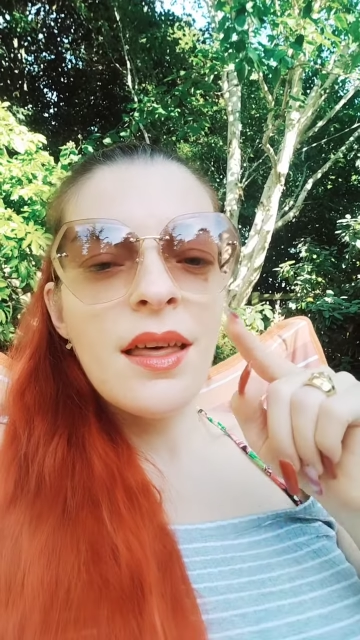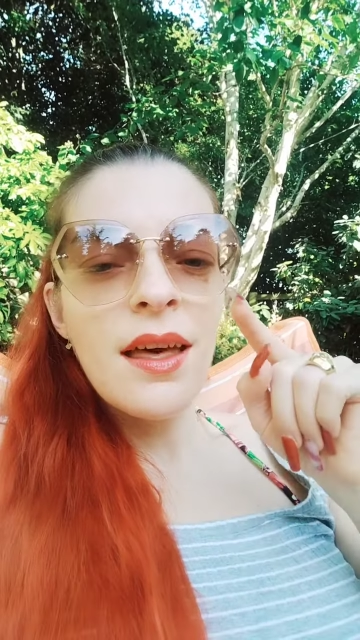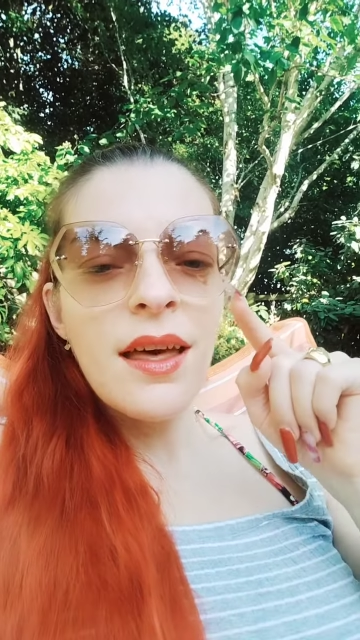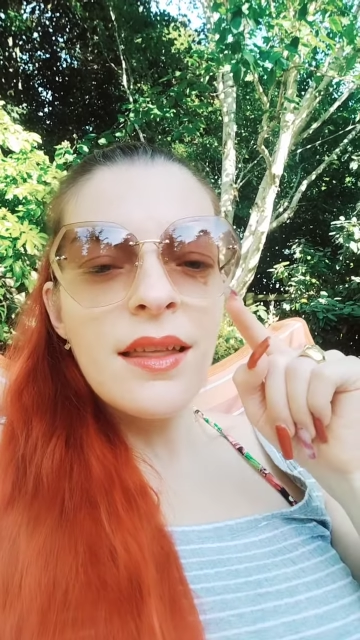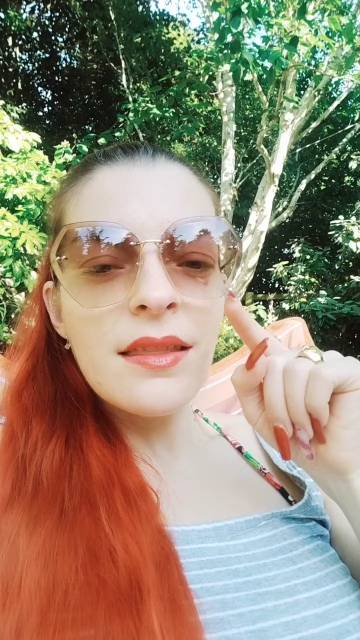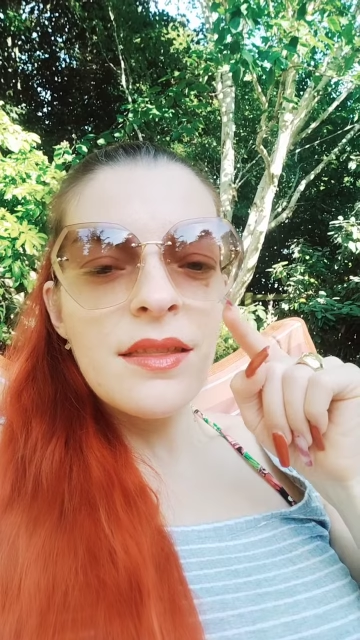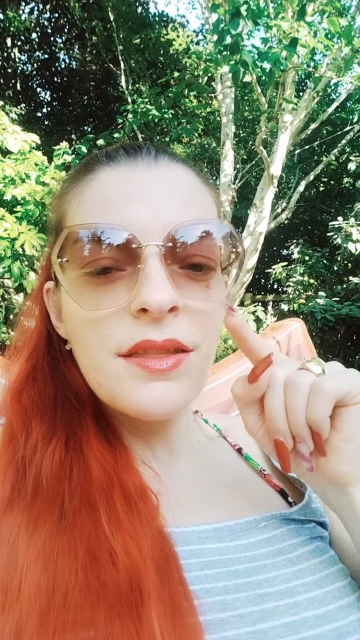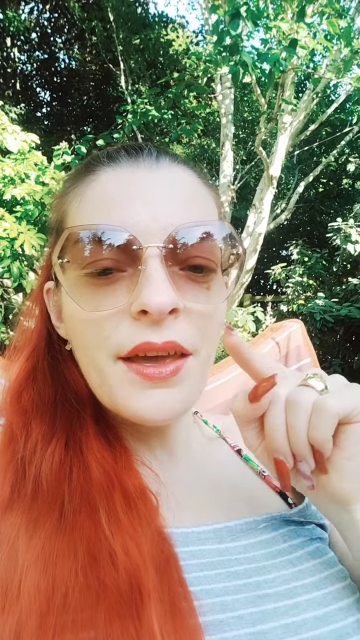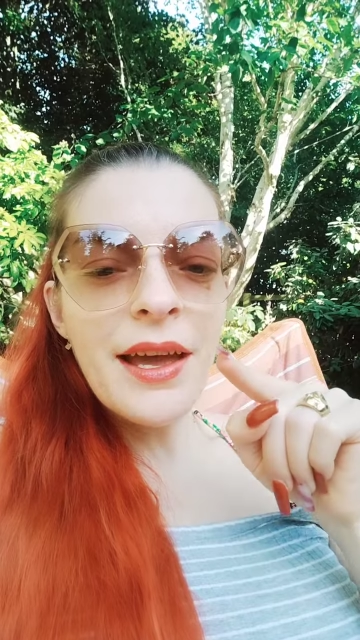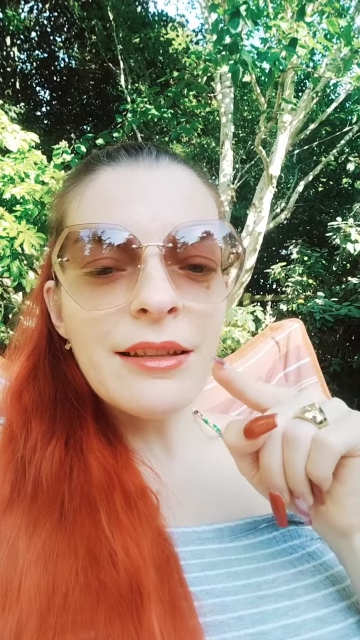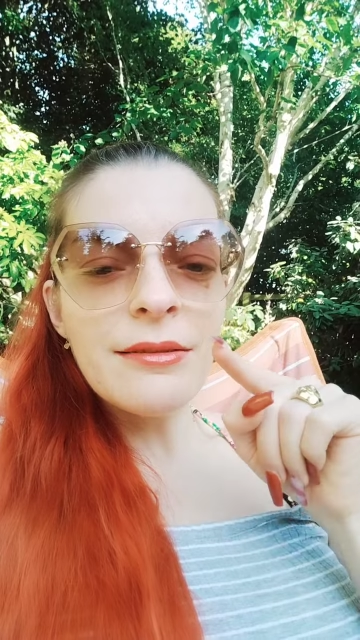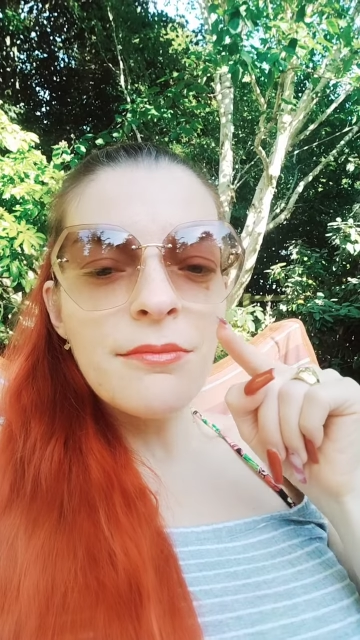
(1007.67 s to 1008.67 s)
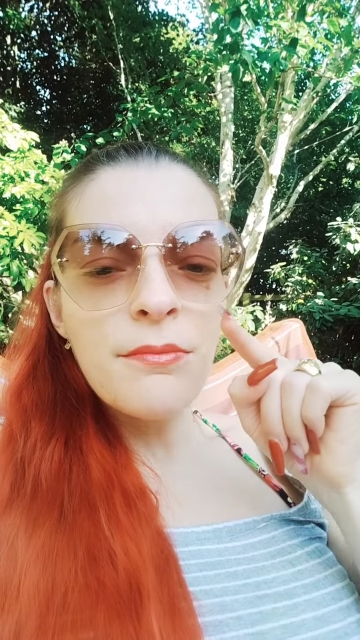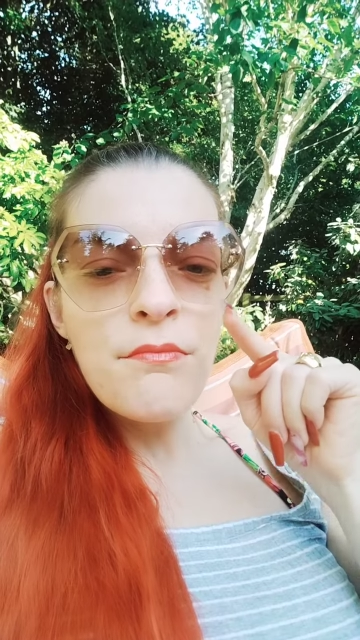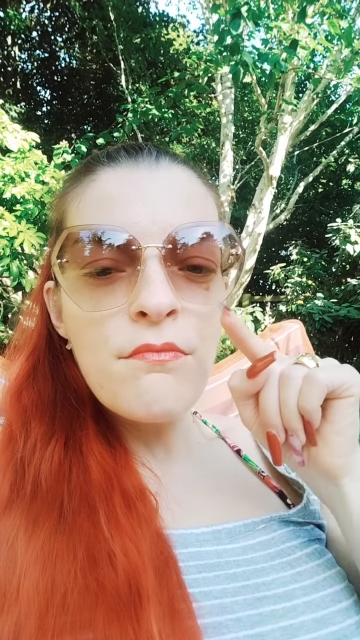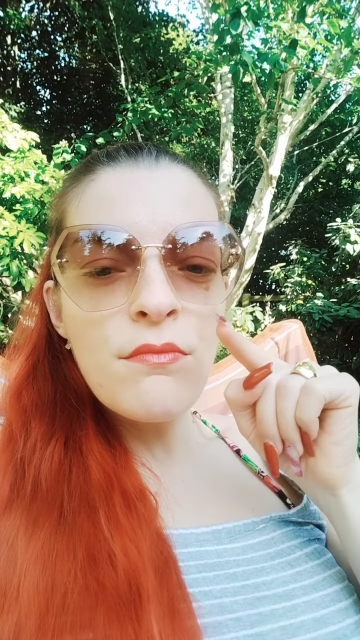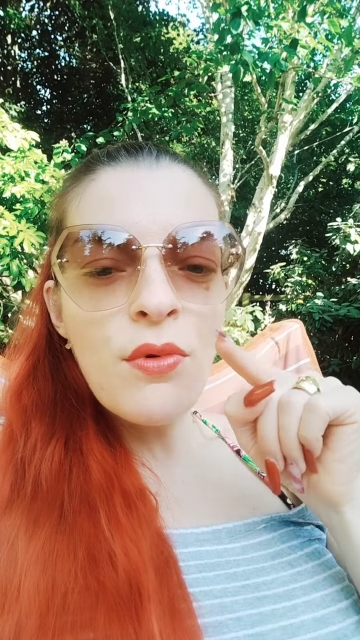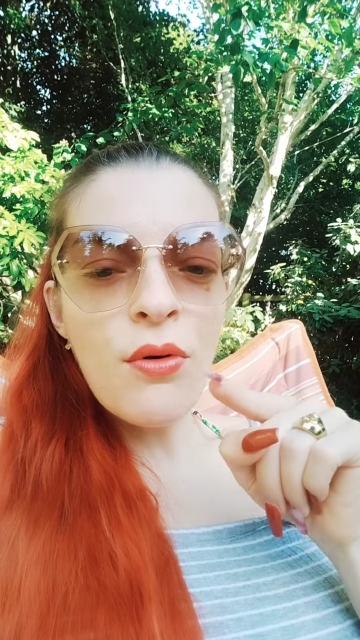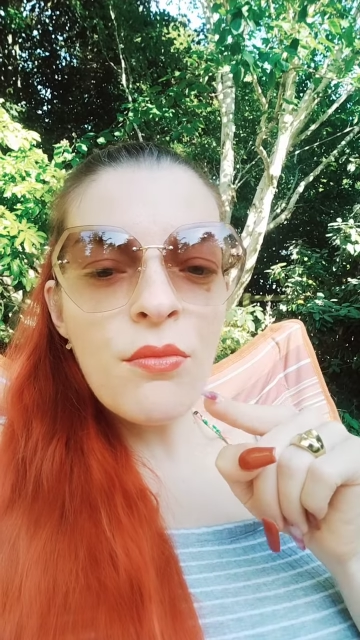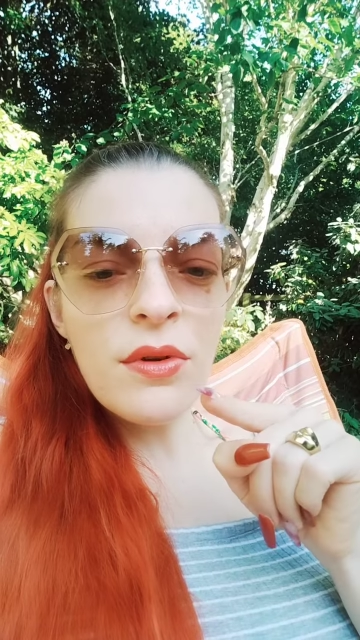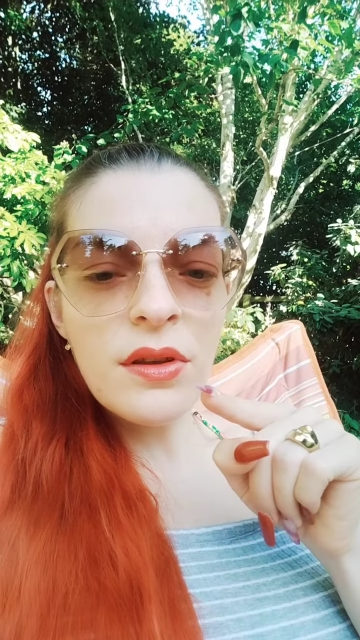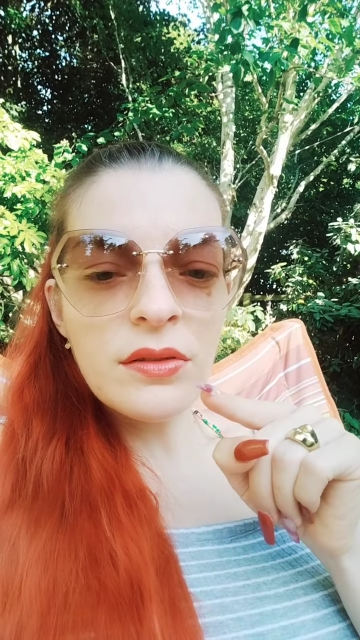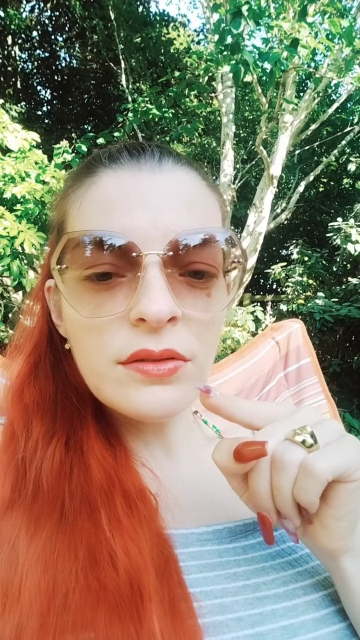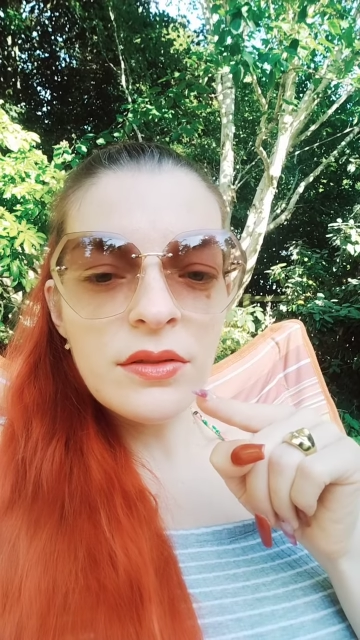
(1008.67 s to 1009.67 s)
at that
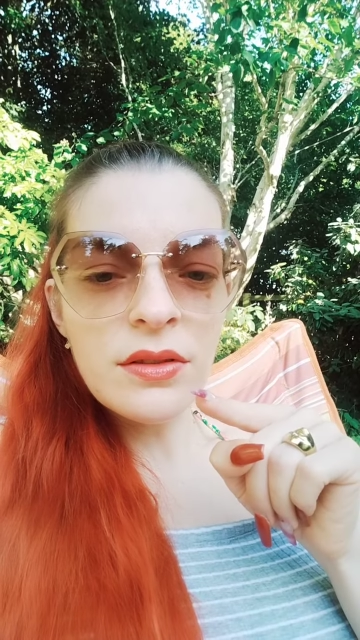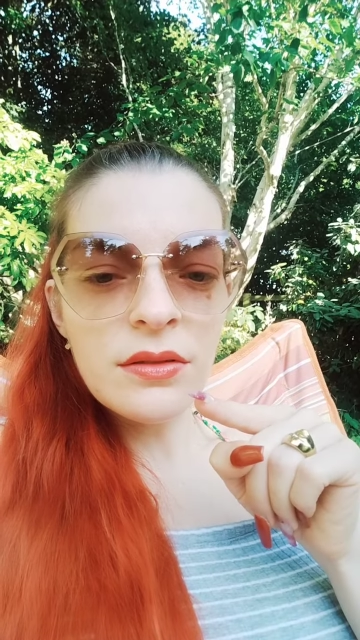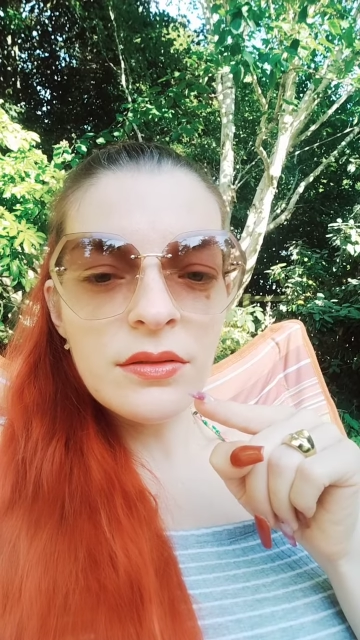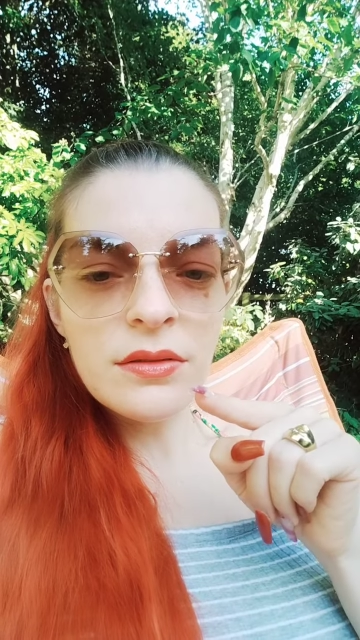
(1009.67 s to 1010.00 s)
moment